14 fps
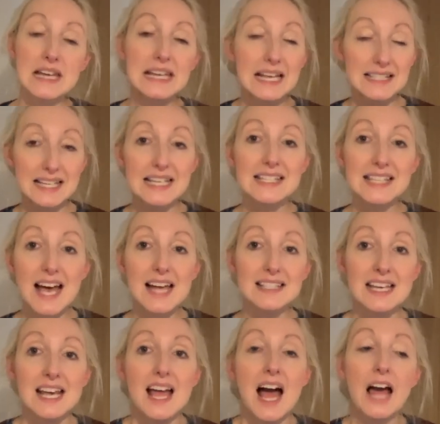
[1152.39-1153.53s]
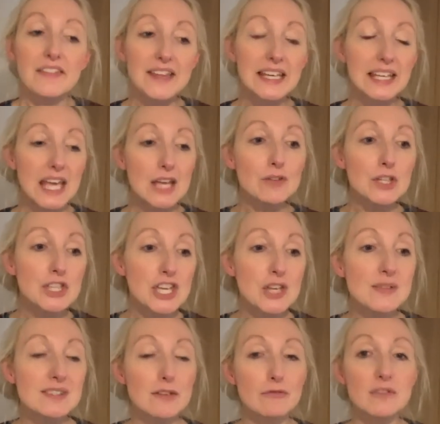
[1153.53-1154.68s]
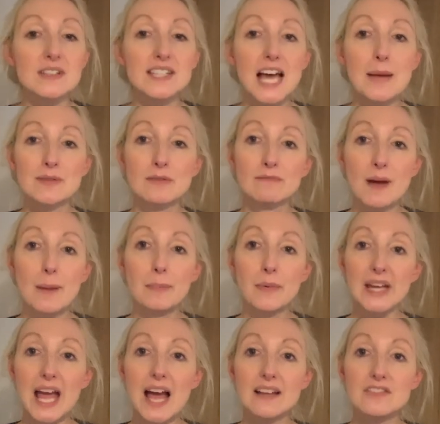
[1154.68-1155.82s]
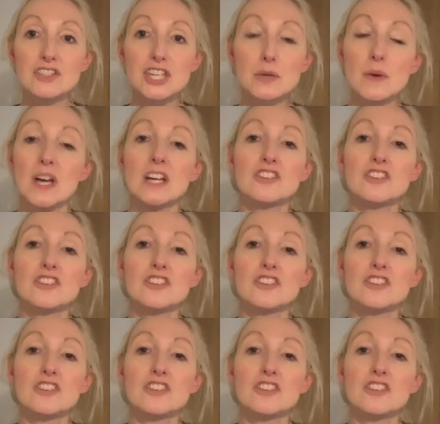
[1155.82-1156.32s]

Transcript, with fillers: And as I said, I think if you use different types of fabric and you